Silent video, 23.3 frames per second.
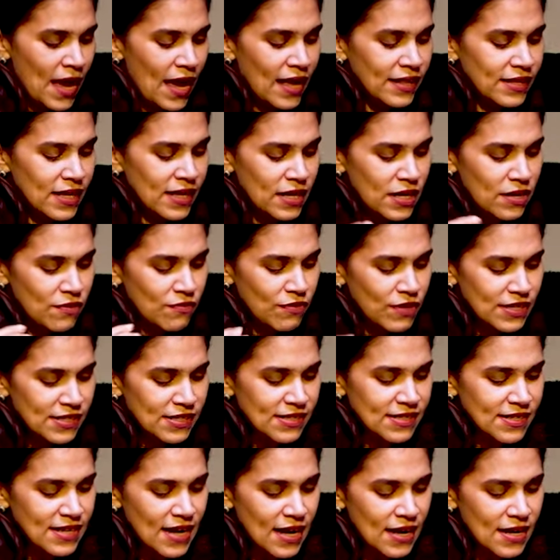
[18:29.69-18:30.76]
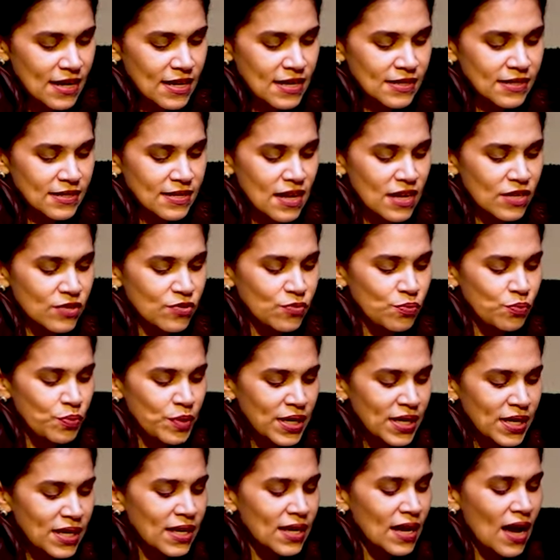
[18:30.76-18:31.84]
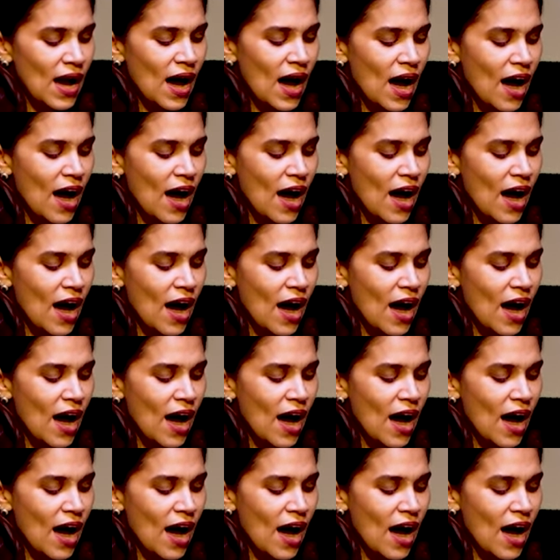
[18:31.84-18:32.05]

And then in verse 10, he says, we